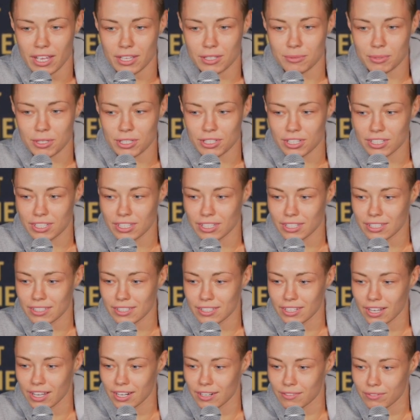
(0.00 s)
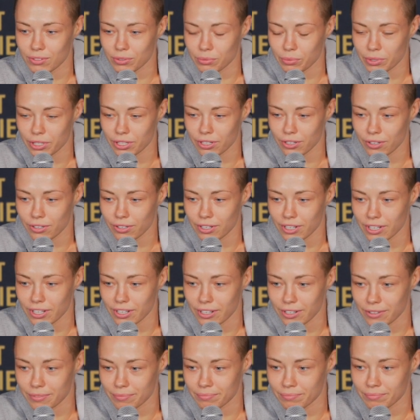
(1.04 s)
Especially it's kind of a weird,
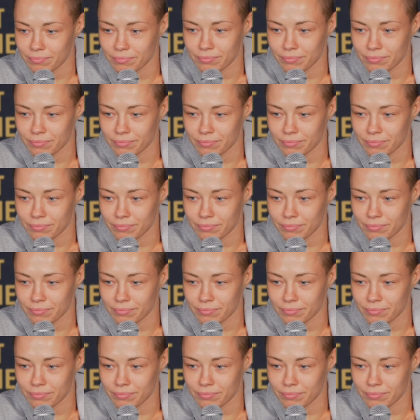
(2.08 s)
uh,